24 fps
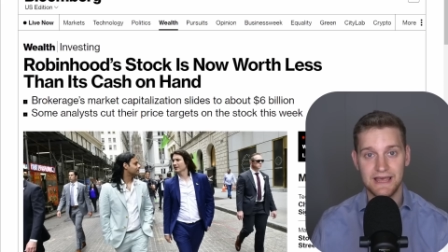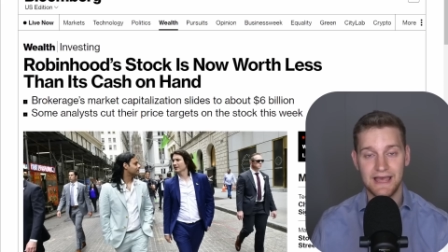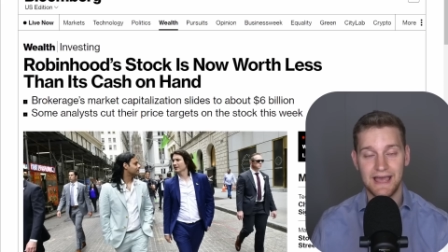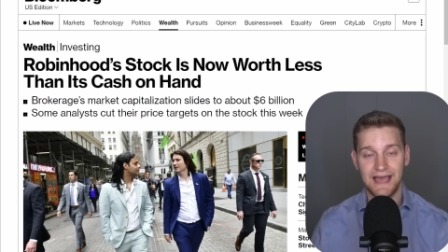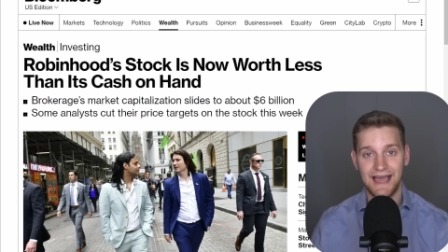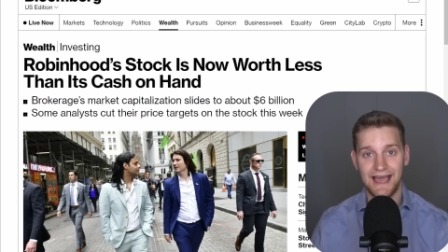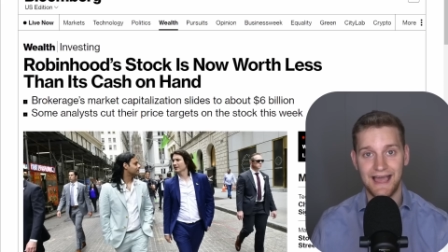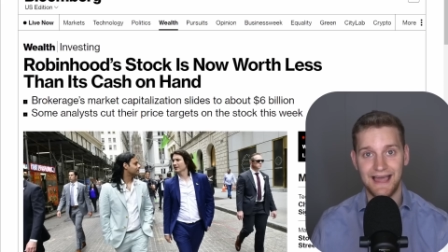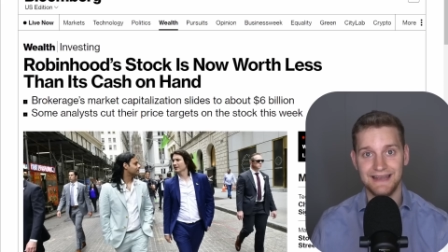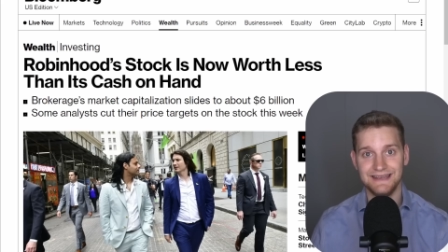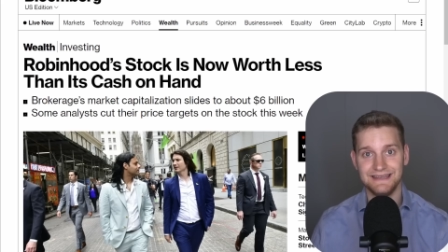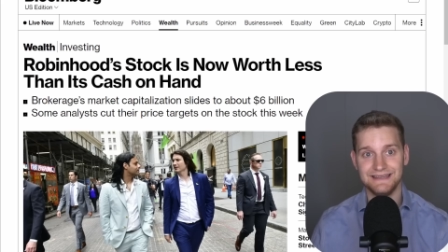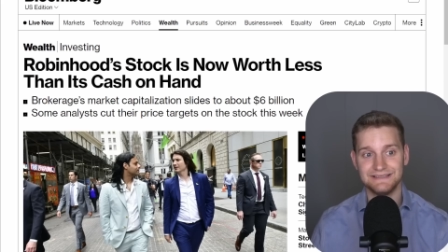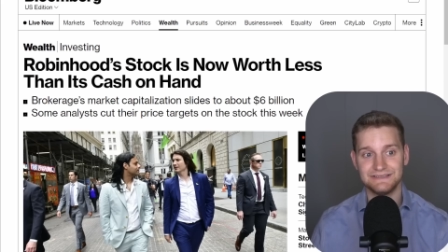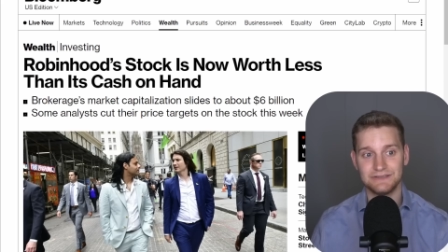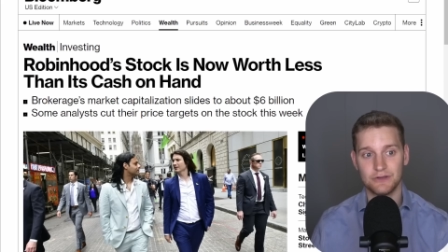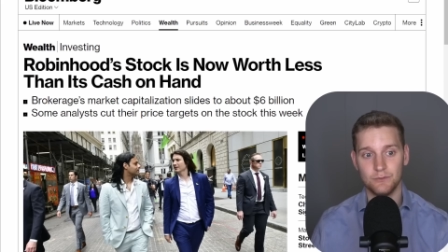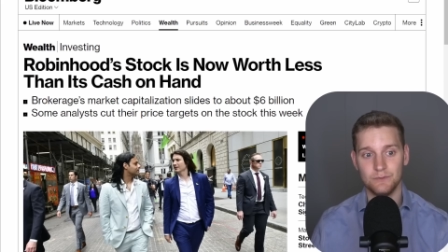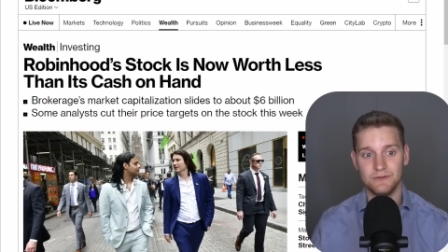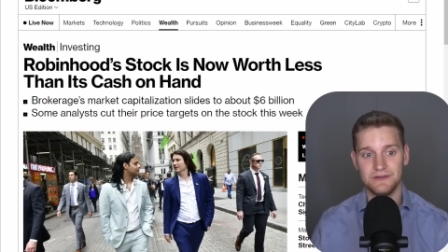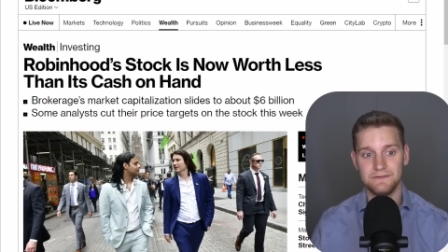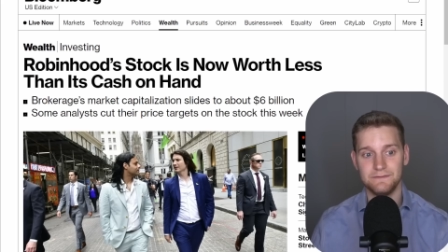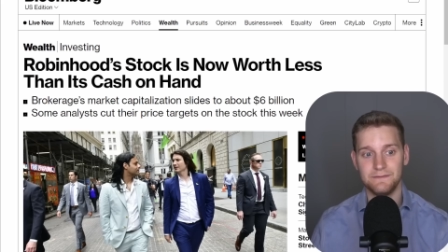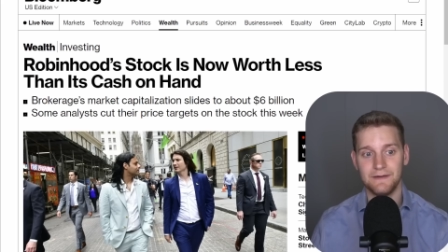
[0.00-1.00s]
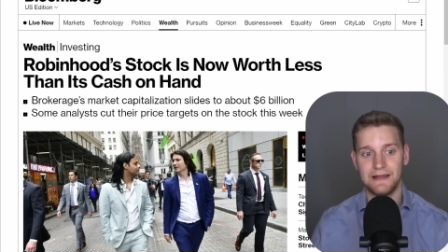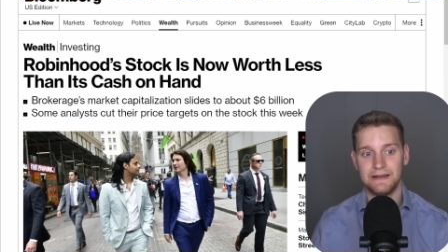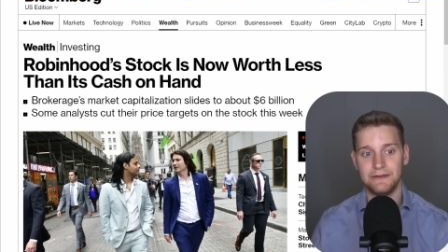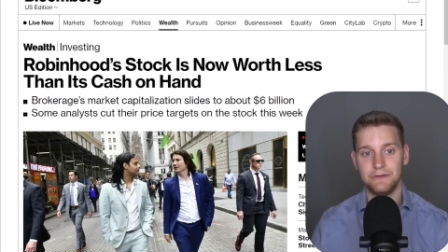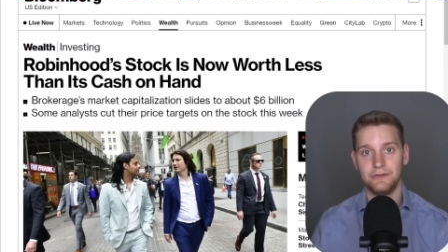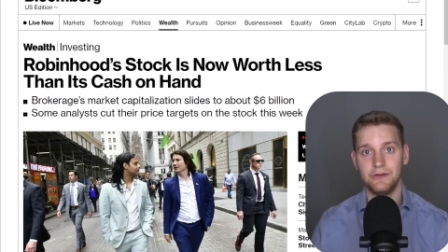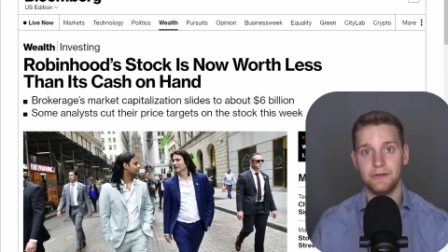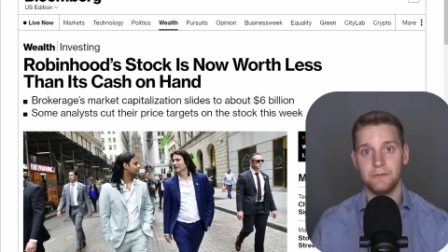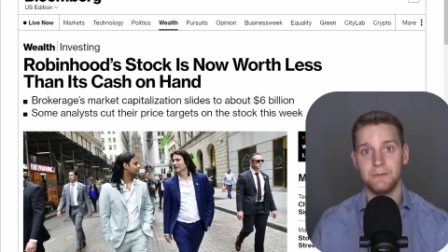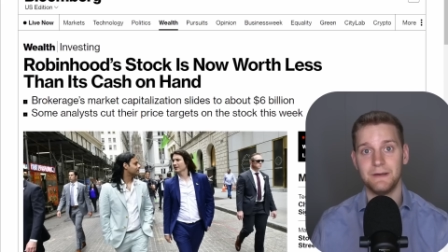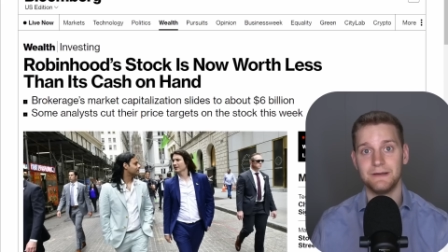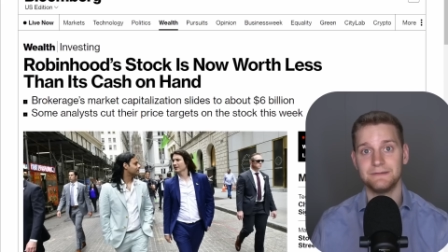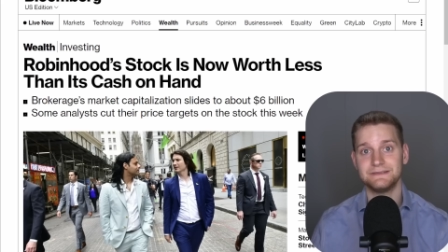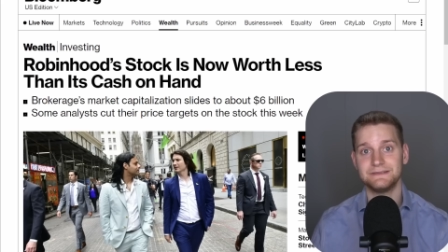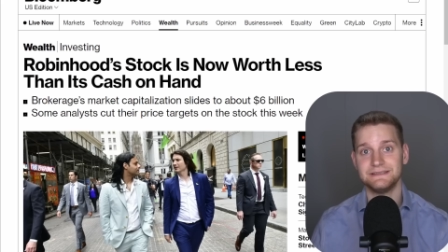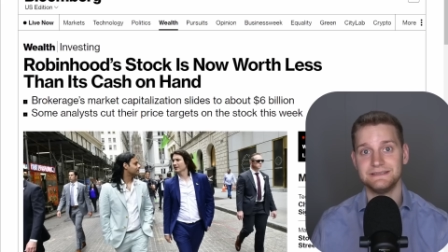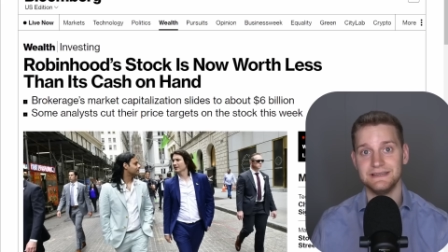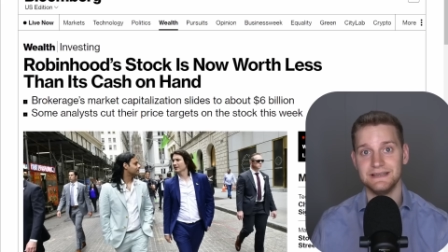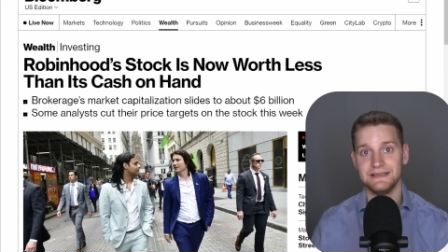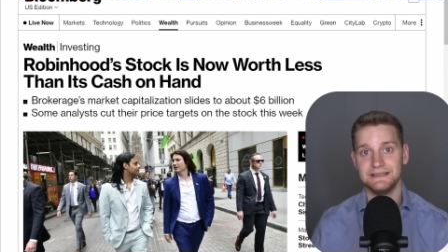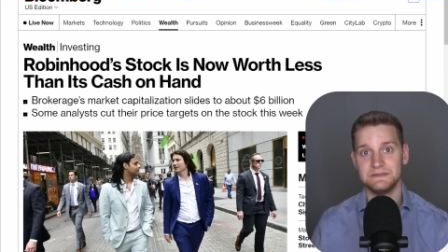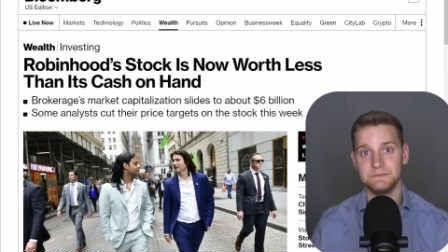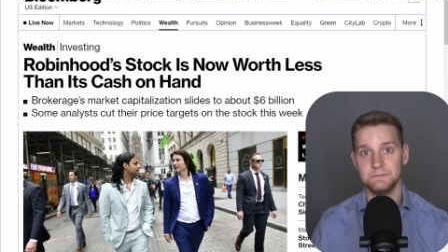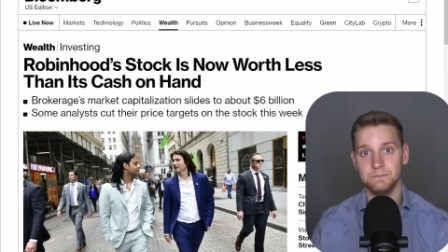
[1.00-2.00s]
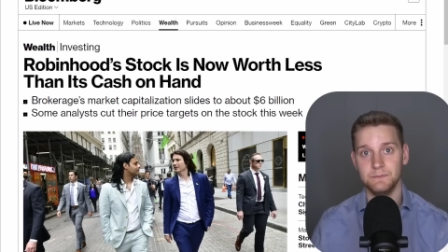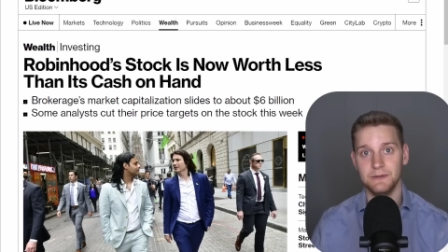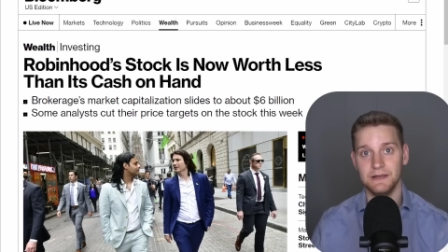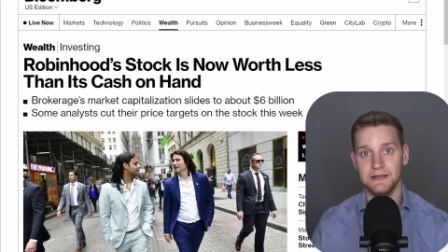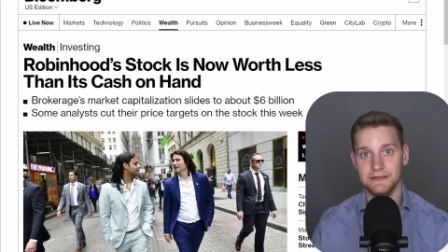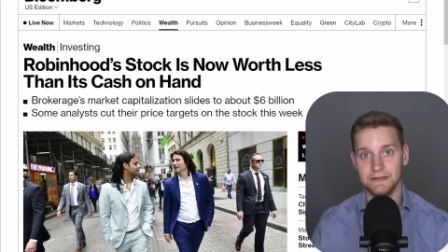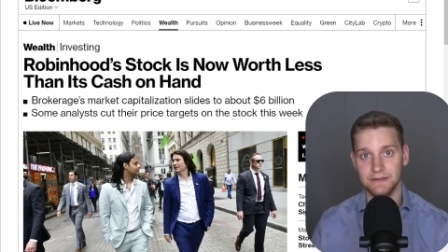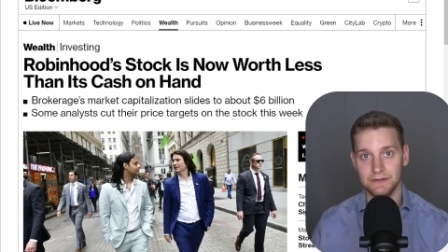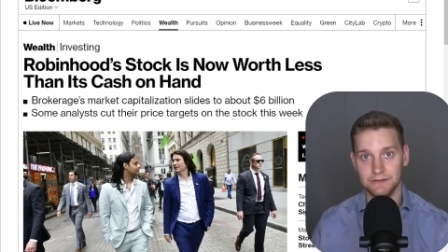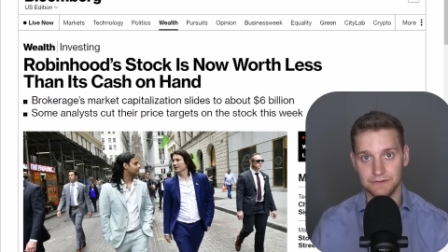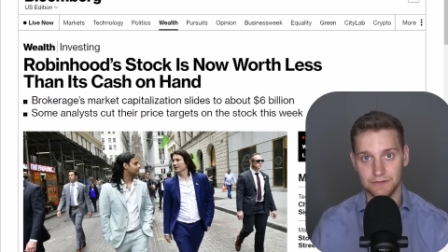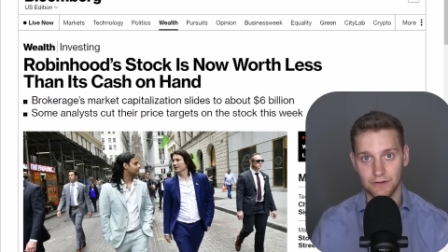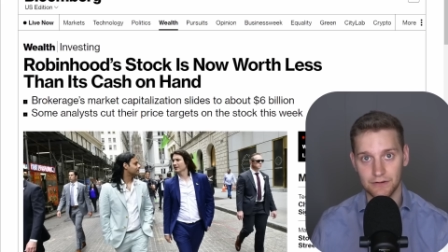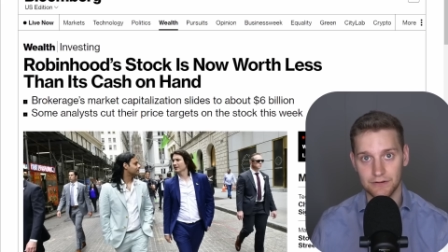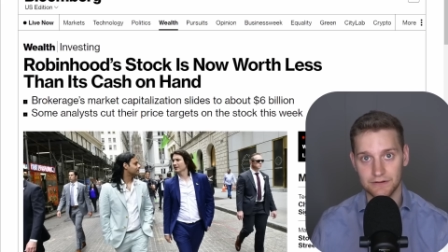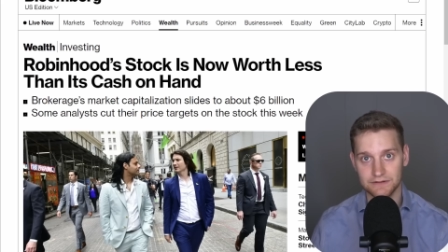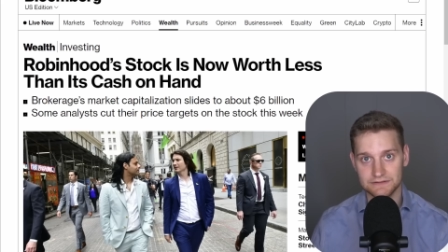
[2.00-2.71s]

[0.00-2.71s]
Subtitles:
and it's only valued at about $6 billion.